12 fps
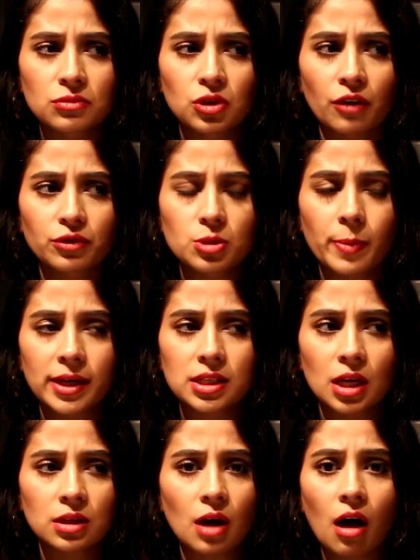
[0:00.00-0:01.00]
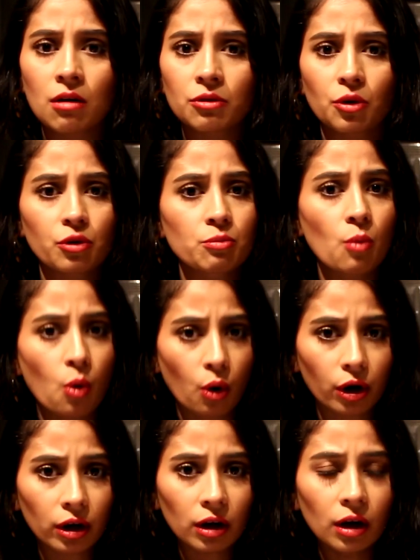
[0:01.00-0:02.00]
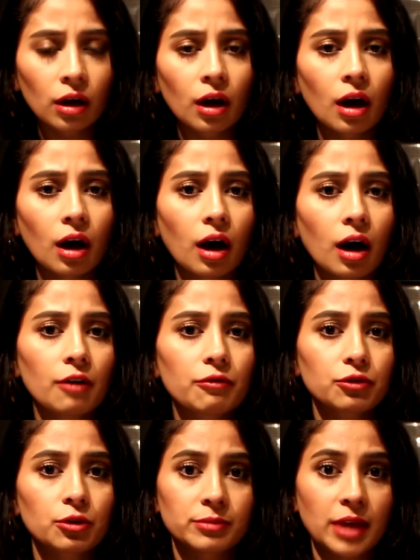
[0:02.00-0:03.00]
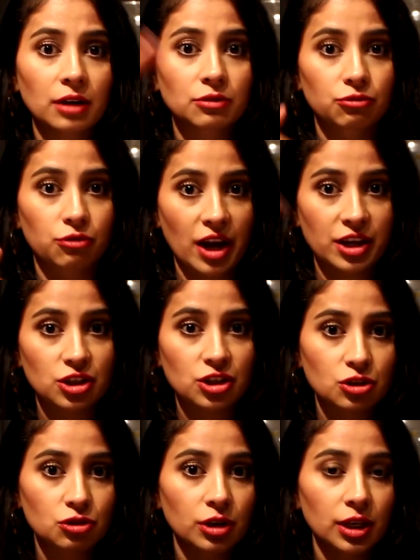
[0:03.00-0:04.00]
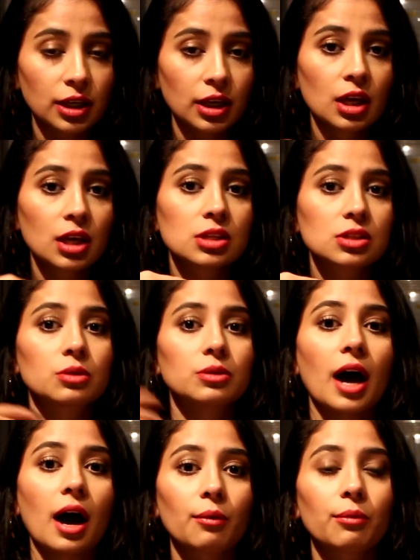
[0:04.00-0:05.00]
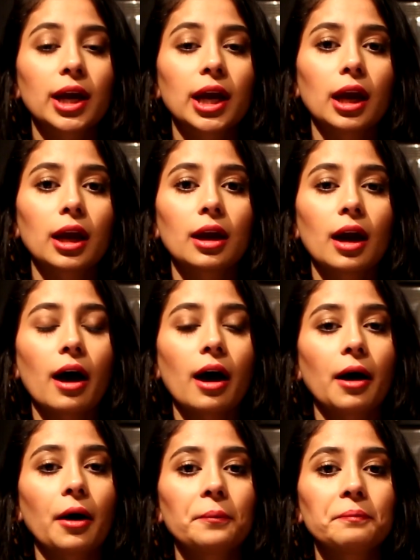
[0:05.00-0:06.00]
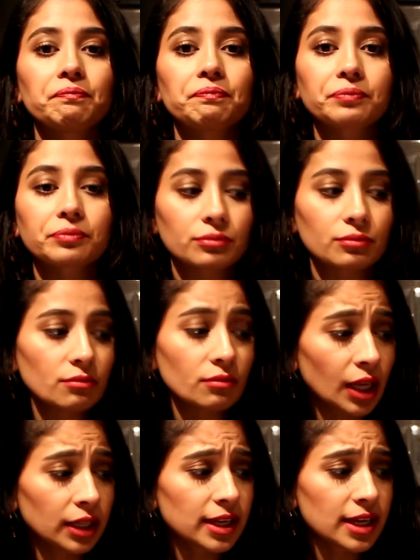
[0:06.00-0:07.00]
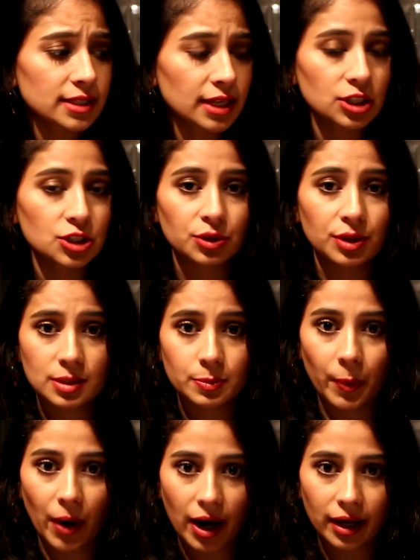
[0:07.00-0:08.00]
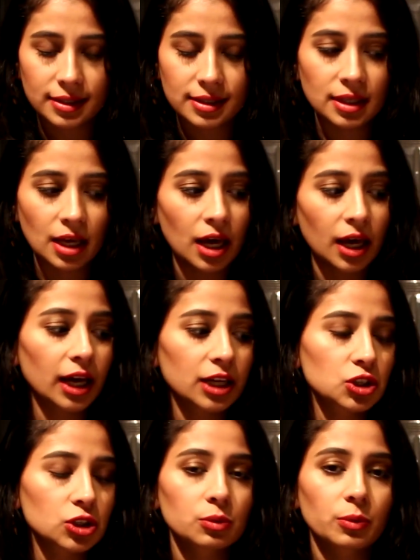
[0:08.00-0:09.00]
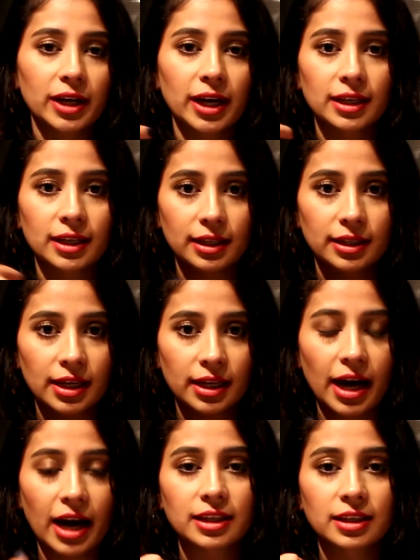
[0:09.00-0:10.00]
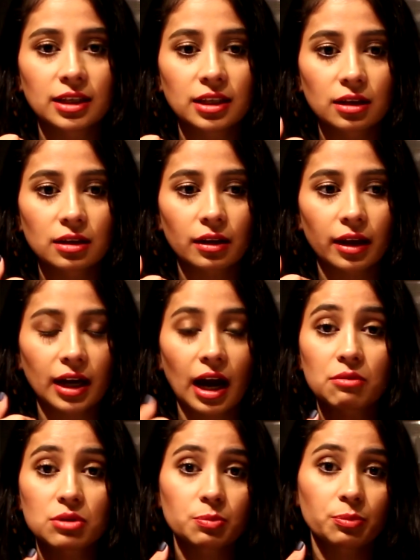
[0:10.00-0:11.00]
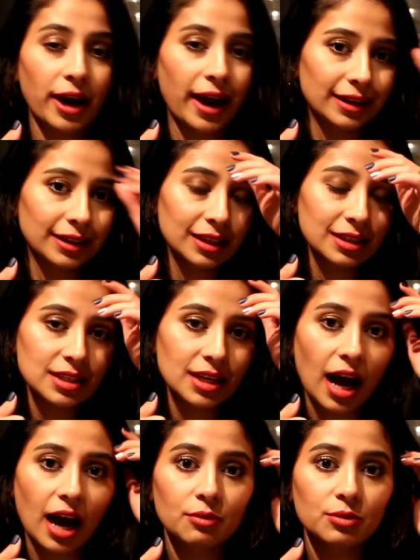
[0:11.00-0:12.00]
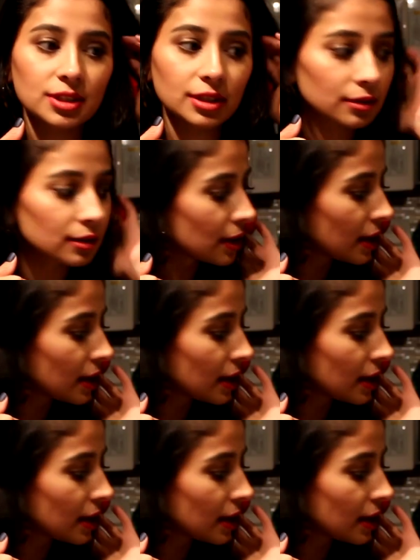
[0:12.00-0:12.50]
you have to spend $10 or more from that registry, so that way they send you this box. Actually, what I did, I needed, like, I was pregnant. I was in,